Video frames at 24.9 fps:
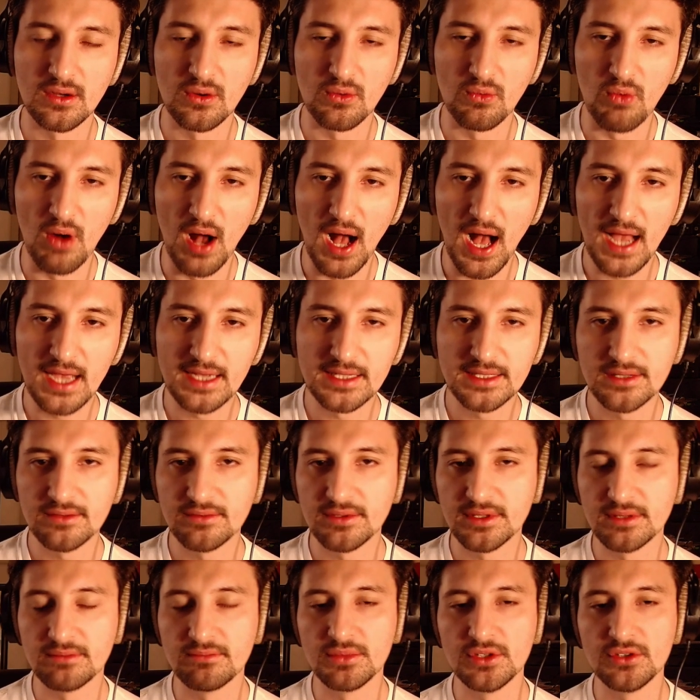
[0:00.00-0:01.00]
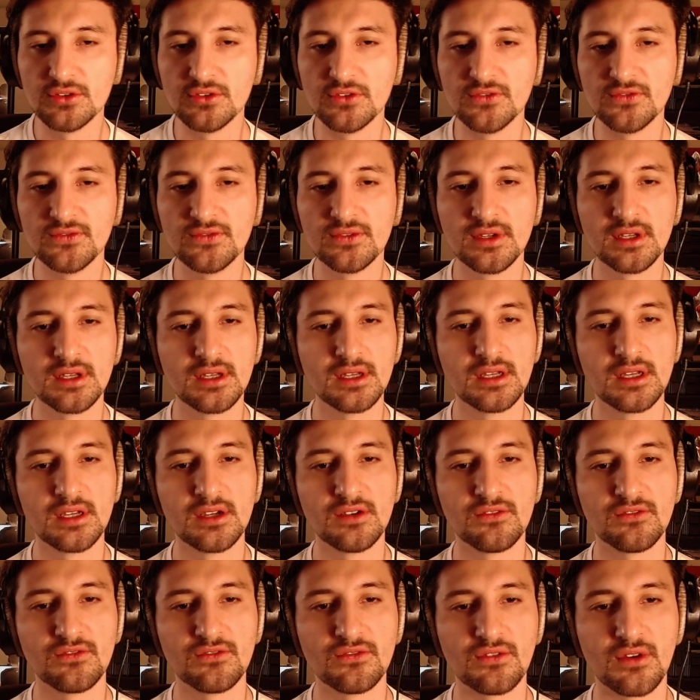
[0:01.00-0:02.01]
Why do we move
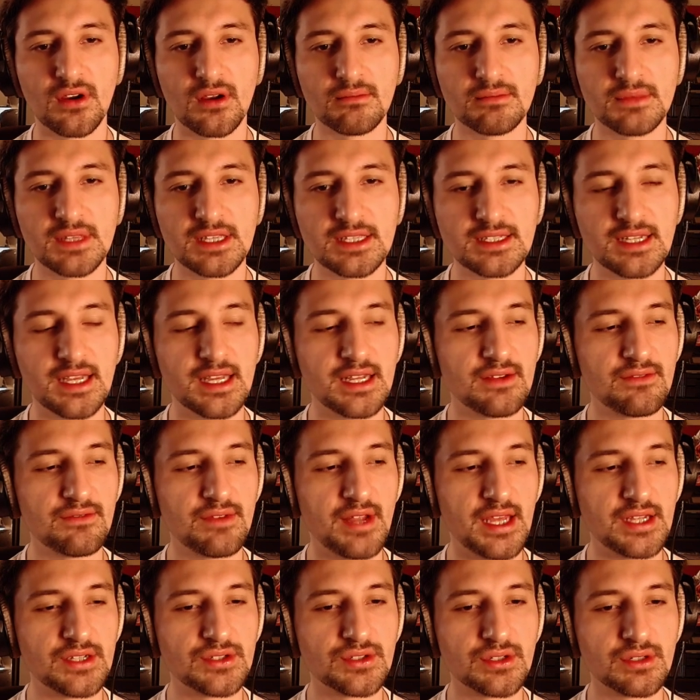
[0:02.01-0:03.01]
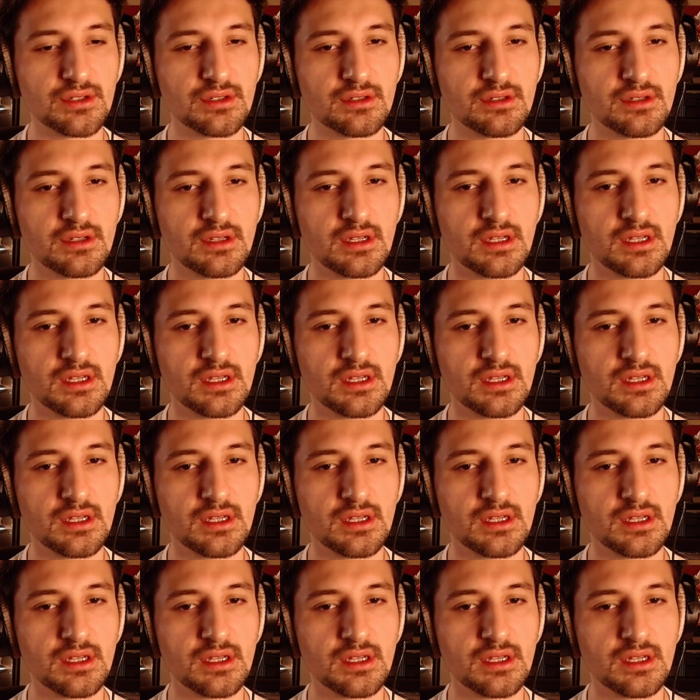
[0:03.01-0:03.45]
from the state of nature